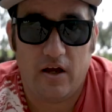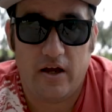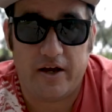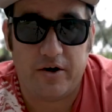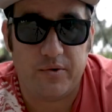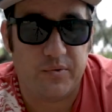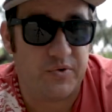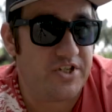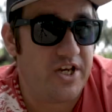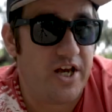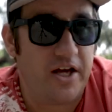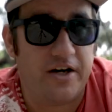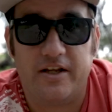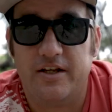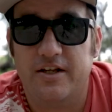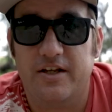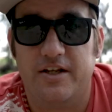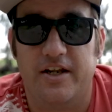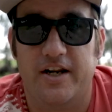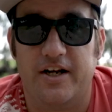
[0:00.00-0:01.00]
How good was that?
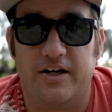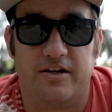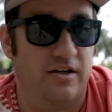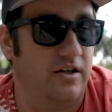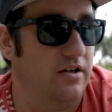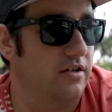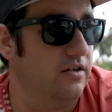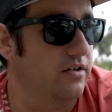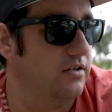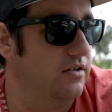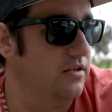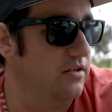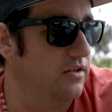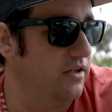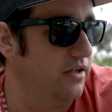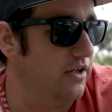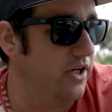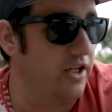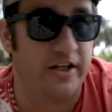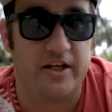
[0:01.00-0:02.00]
Are we finished?
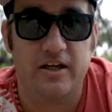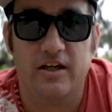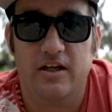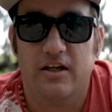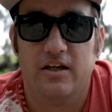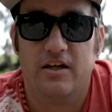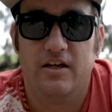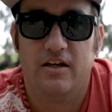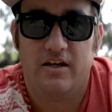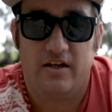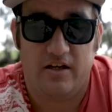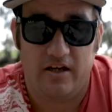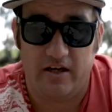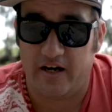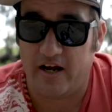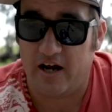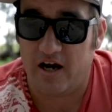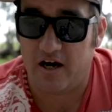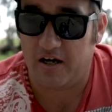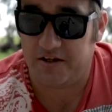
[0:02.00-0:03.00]
Nearly.
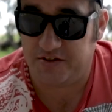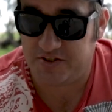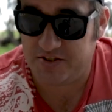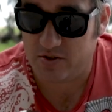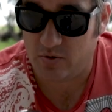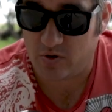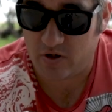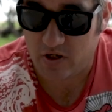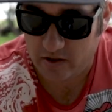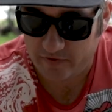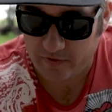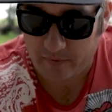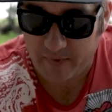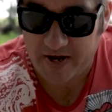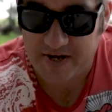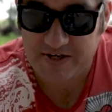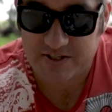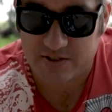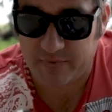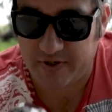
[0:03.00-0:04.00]
It, uh, it still kind of
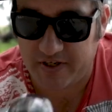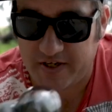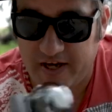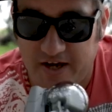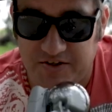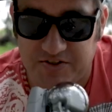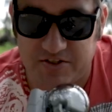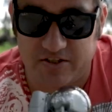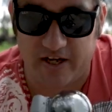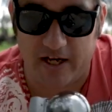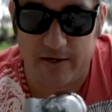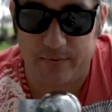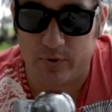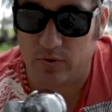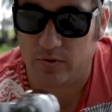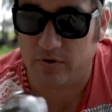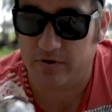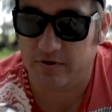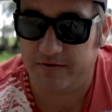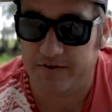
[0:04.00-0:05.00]
amazes me how
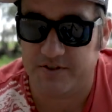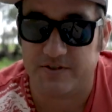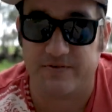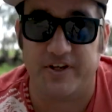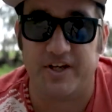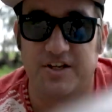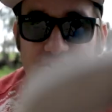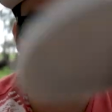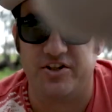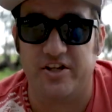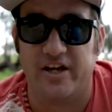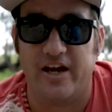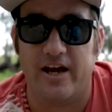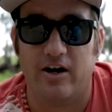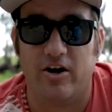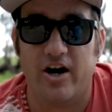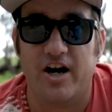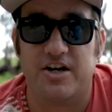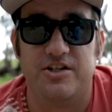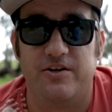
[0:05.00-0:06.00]
stable this thing is in the
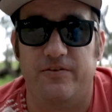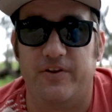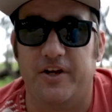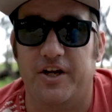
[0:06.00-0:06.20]
air. I actually